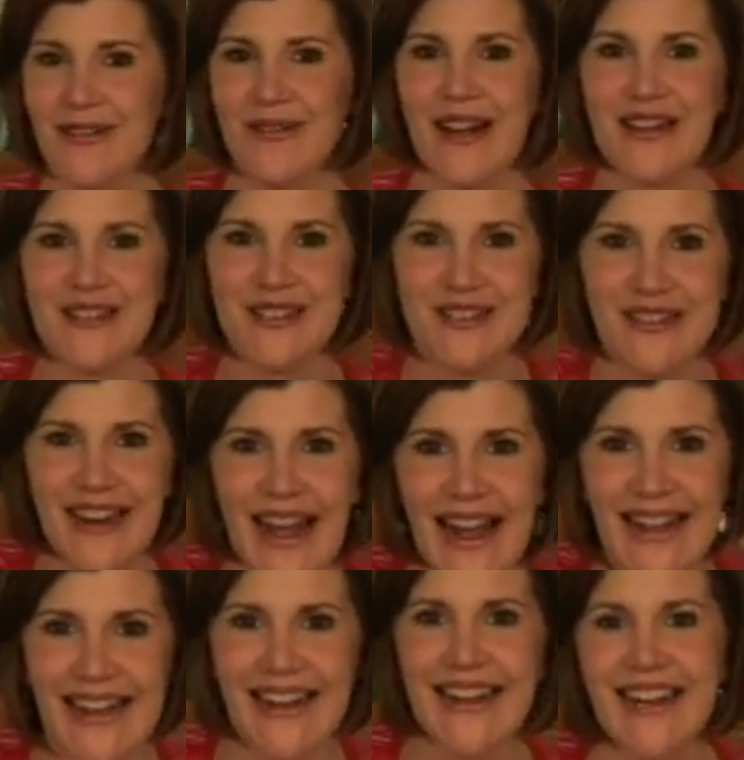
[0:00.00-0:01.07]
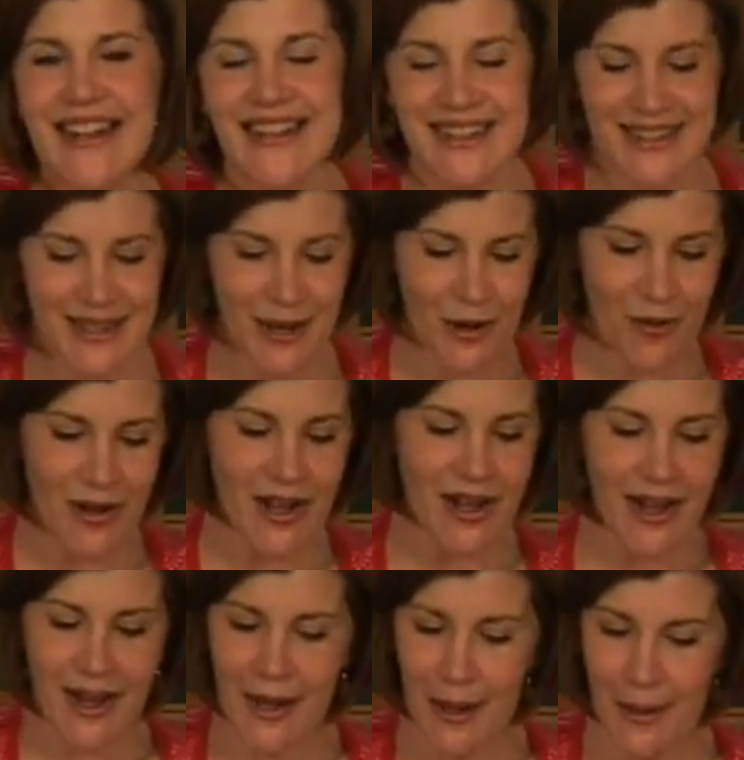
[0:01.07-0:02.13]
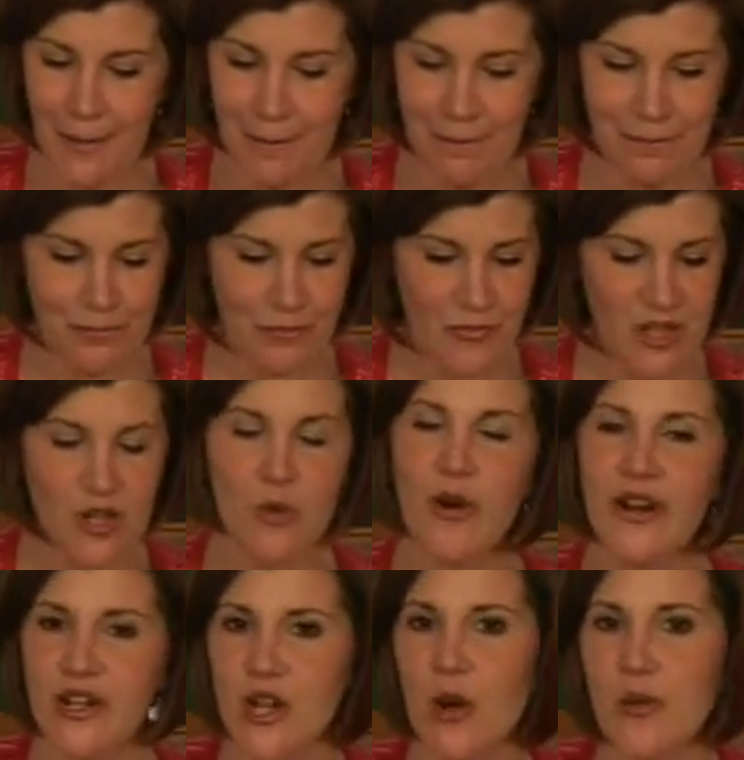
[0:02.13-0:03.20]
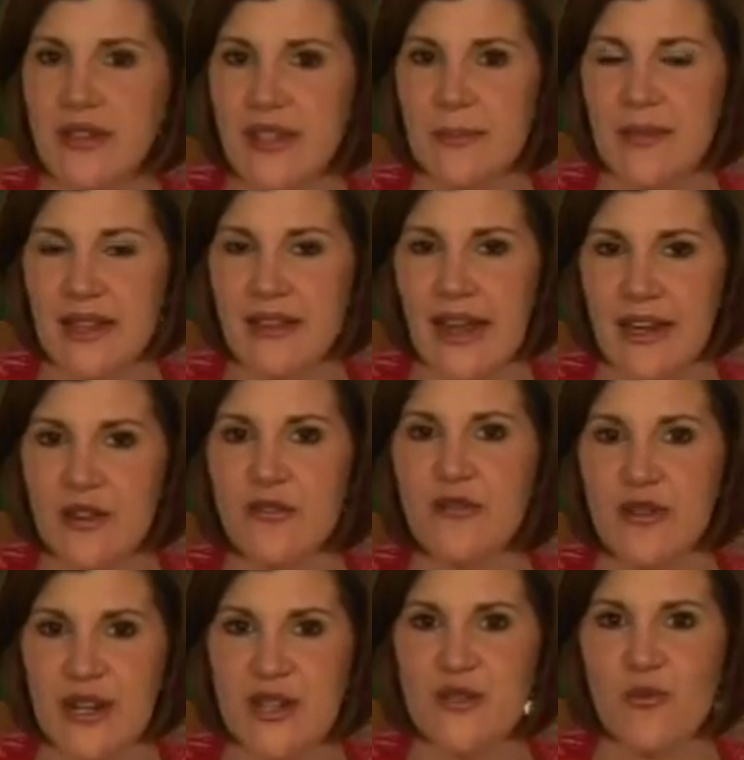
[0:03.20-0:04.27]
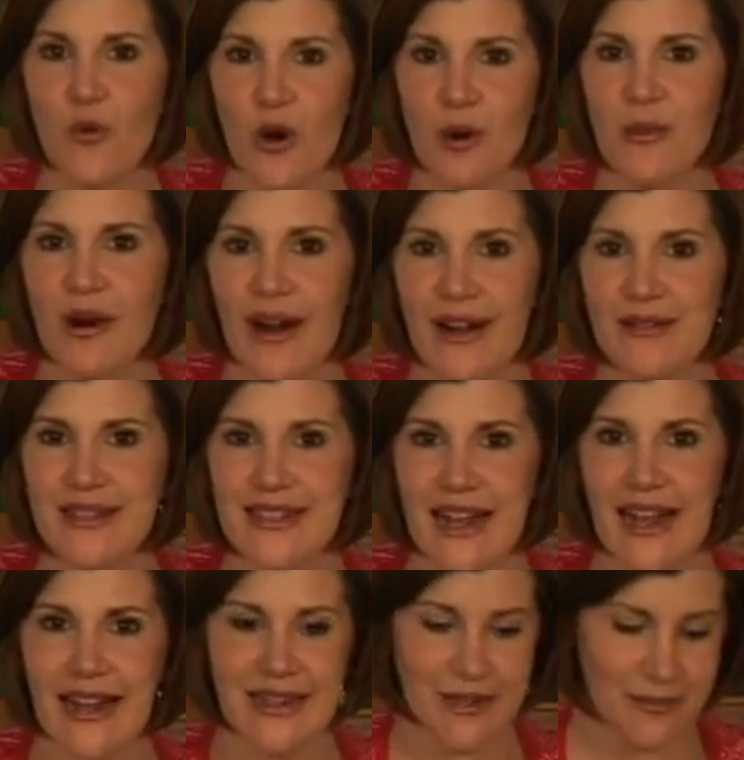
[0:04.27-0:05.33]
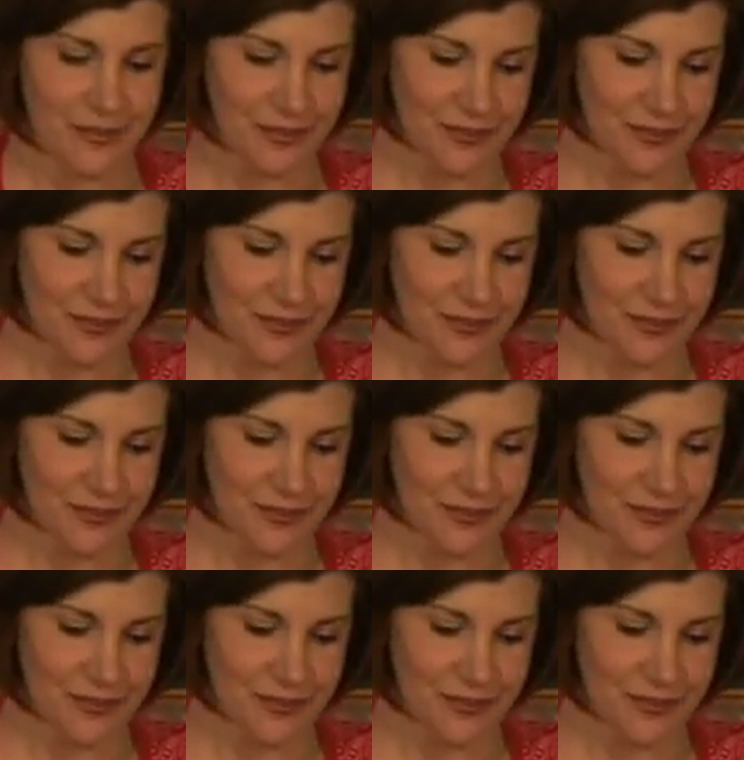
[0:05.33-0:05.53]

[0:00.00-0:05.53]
around your neck. So um, you want to go with something lighter if it is warmer outside.